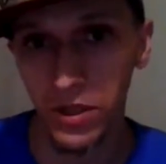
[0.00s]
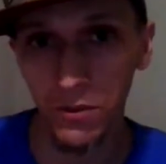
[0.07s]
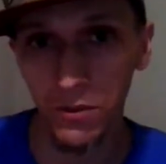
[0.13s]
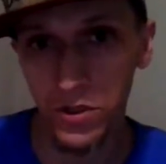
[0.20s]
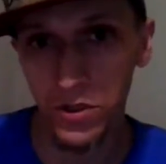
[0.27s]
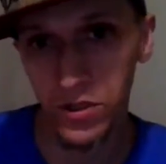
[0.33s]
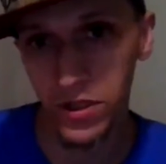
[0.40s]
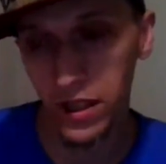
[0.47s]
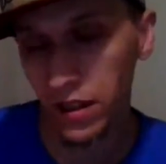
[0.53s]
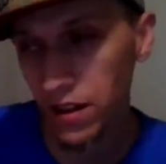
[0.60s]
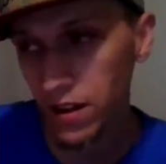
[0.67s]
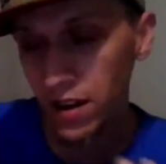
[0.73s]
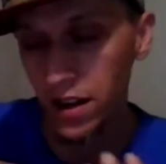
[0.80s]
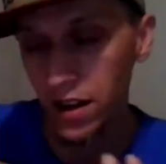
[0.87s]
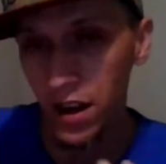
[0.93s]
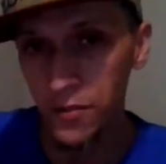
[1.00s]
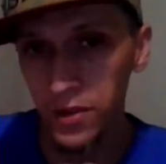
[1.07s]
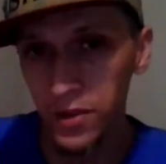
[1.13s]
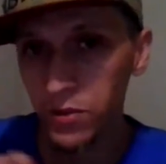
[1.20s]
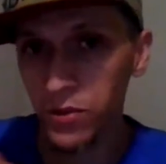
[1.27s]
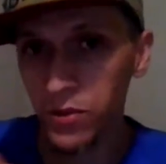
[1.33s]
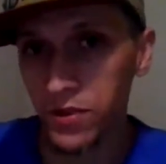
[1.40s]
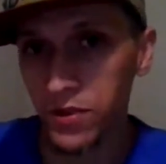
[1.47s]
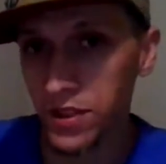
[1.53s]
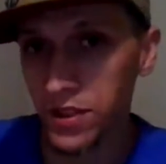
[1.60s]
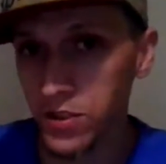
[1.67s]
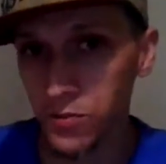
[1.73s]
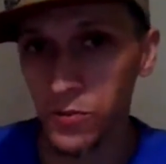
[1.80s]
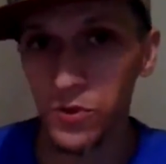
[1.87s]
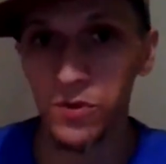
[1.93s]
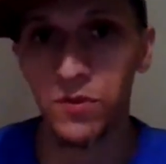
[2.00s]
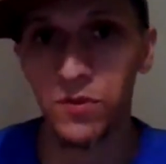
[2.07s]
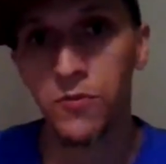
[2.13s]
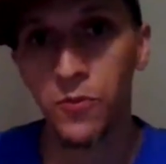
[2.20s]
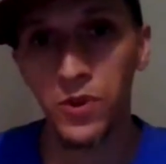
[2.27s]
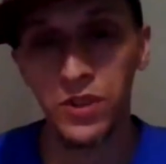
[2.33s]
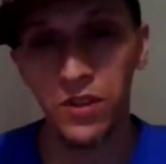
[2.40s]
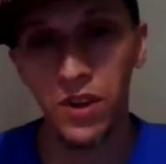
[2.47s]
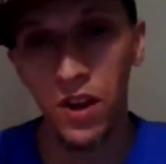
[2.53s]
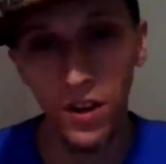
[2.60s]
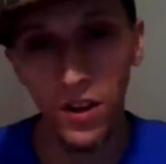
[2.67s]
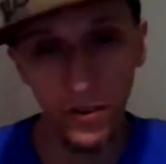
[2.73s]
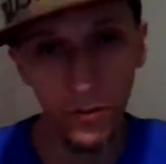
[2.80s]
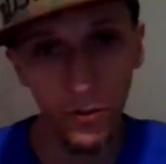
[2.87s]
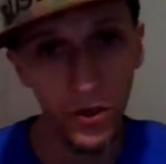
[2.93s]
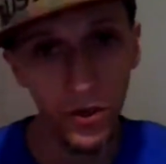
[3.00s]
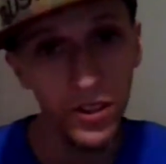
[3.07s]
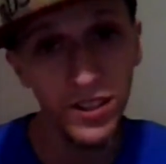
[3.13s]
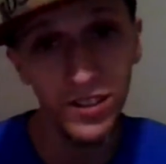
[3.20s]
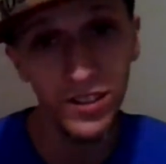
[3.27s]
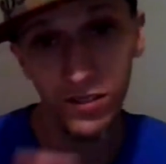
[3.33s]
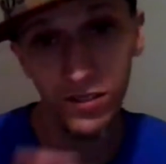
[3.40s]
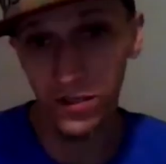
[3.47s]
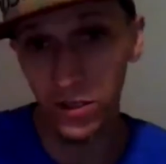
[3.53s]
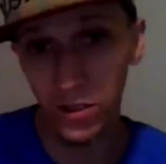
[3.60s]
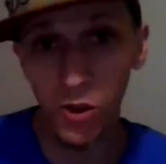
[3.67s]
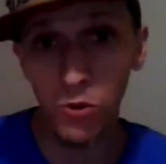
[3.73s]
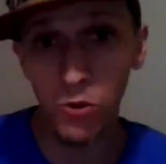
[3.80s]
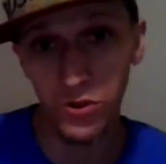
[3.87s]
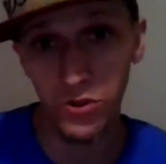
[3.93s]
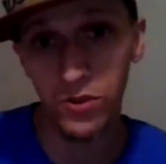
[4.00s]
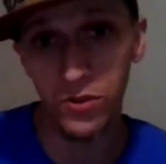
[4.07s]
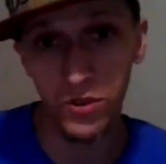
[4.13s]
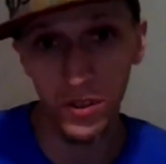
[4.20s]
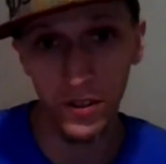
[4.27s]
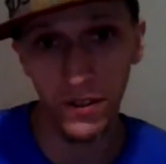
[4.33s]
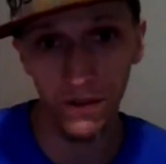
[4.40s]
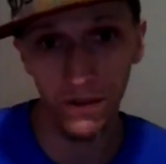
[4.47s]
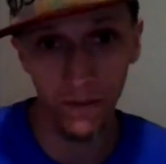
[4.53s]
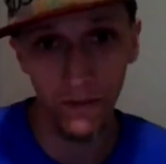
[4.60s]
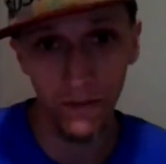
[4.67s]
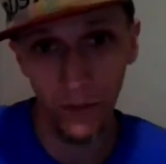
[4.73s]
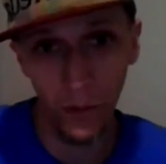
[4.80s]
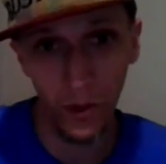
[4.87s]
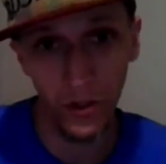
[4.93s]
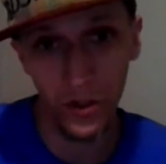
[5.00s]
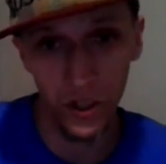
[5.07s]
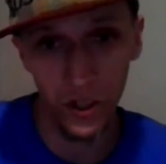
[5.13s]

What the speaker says: It was just like, all right, I'm going to go to this one when the other one is closer to where